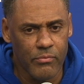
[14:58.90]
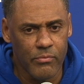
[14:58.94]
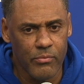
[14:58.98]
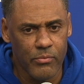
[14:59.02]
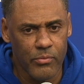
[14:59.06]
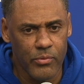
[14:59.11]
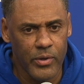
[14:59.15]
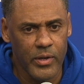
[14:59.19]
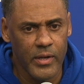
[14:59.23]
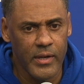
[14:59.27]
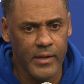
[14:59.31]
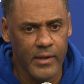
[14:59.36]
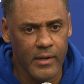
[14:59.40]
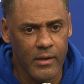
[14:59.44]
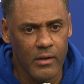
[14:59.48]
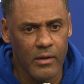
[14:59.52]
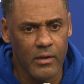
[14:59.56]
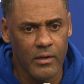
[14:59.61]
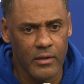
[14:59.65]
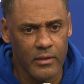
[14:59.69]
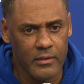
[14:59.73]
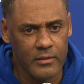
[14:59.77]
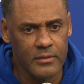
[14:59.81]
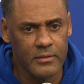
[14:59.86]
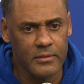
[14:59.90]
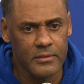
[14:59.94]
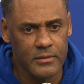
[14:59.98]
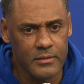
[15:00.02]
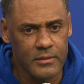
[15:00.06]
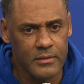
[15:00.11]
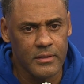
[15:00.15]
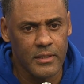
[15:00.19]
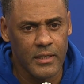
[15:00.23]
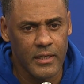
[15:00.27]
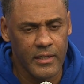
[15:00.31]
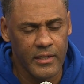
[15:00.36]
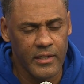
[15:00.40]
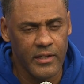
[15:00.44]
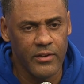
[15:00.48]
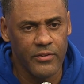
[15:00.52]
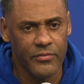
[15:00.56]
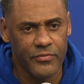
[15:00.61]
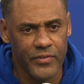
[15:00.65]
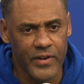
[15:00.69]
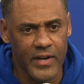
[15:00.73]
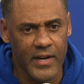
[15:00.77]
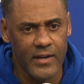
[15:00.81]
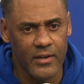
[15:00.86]
we are
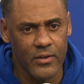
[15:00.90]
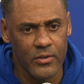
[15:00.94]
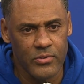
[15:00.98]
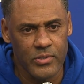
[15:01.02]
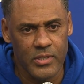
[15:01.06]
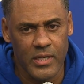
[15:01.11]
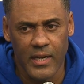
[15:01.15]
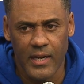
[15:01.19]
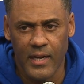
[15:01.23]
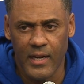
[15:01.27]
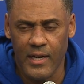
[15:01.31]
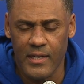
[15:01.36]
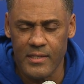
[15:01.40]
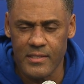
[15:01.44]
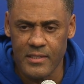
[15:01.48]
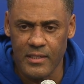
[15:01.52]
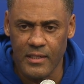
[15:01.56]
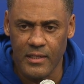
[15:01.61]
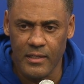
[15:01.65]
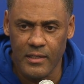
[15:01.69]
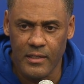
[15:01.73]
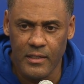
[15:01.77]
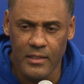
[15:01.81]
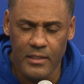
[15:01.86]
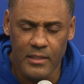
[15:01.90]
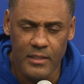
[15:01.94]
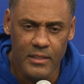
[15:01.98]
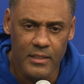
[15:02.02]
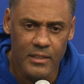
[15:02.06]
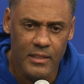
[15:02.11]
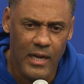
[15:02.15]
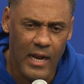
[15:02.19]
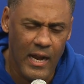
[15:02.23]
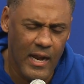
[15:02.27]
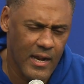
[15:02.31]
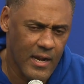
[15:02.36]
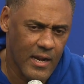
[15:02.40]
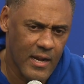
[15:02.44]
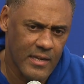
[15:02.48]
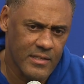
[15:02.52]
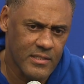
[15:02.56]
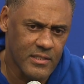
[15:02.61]
identifying those guys, and I